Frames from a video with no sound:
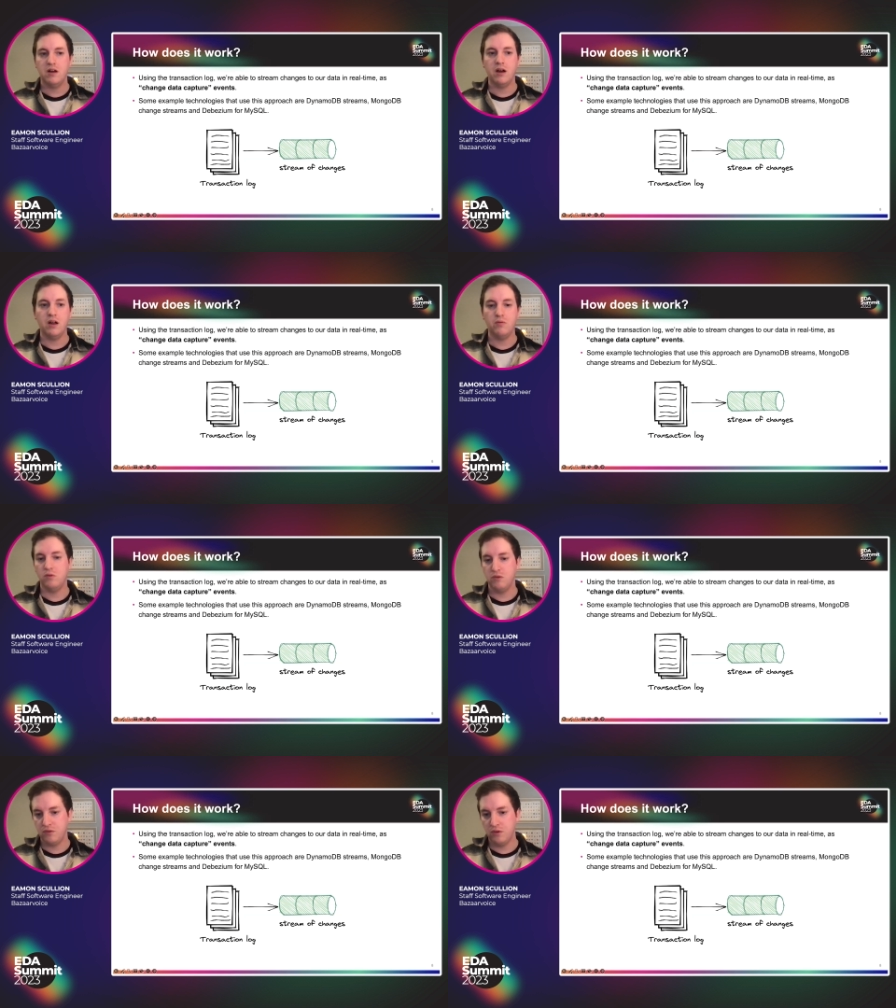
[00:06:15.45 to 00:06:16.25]
and
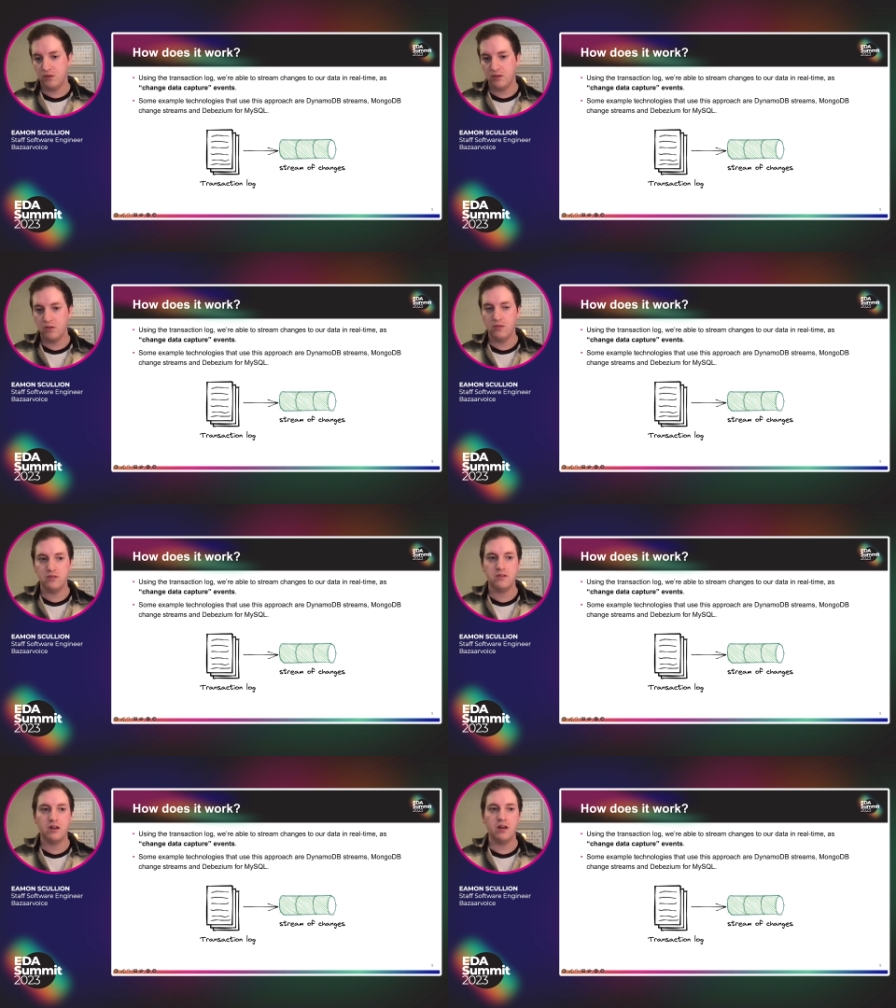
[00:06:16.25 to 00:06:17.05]
we'll refer to
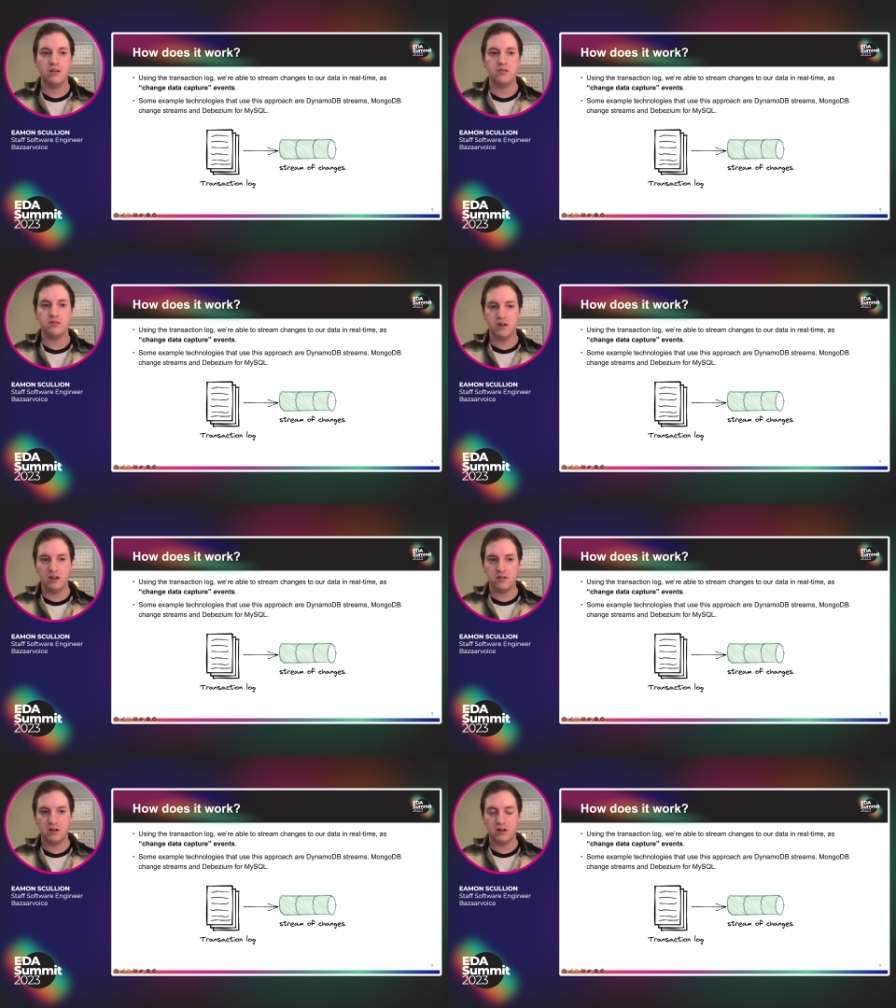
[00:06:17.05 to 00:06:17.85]
those as
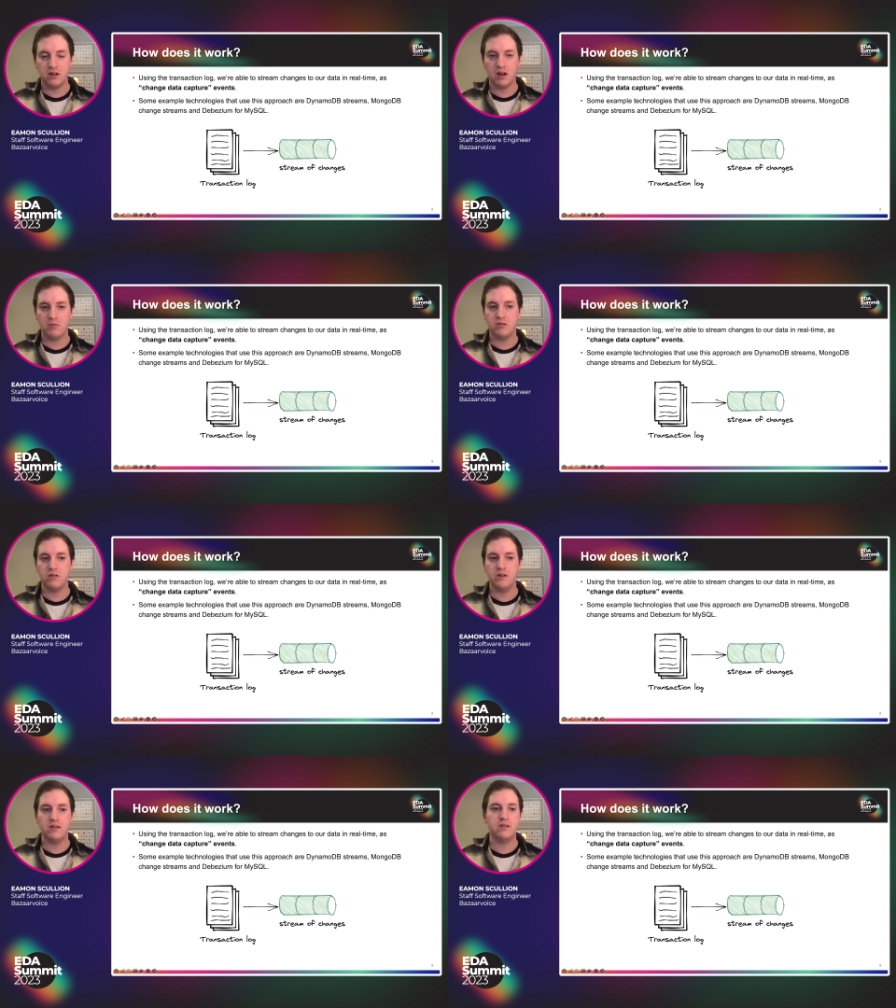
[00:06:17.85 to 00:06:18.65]
change data capture
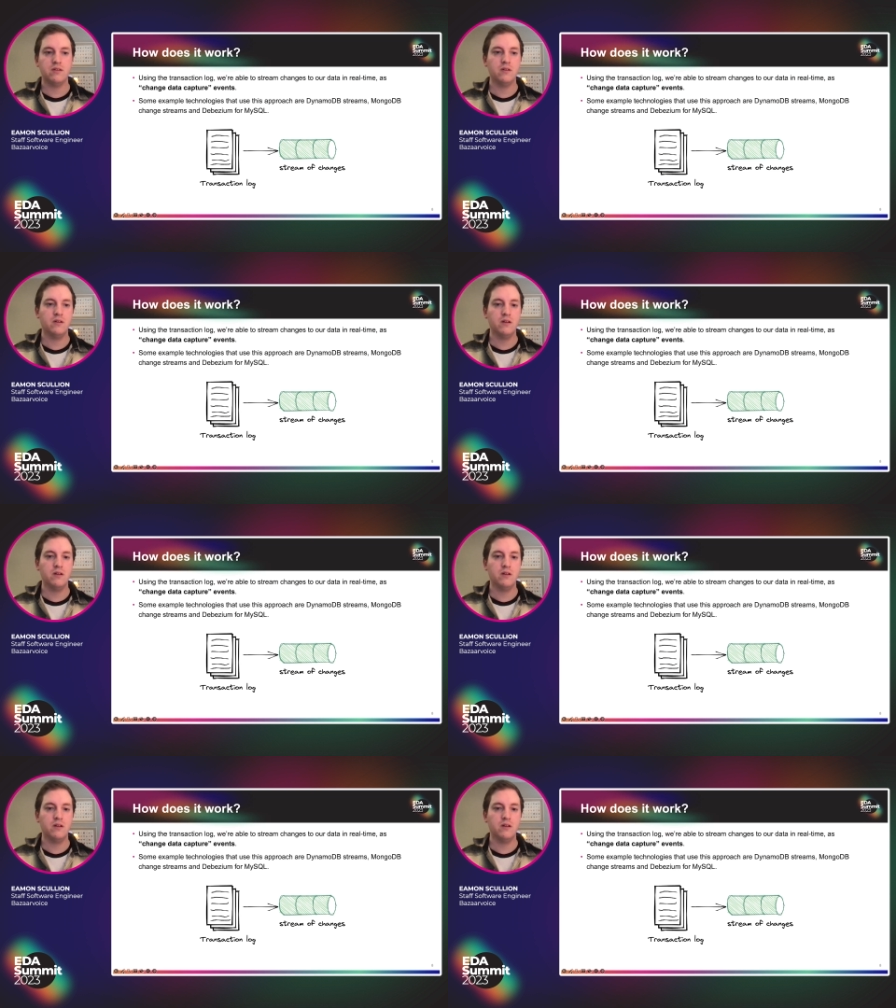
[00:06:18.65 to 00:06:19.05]
events.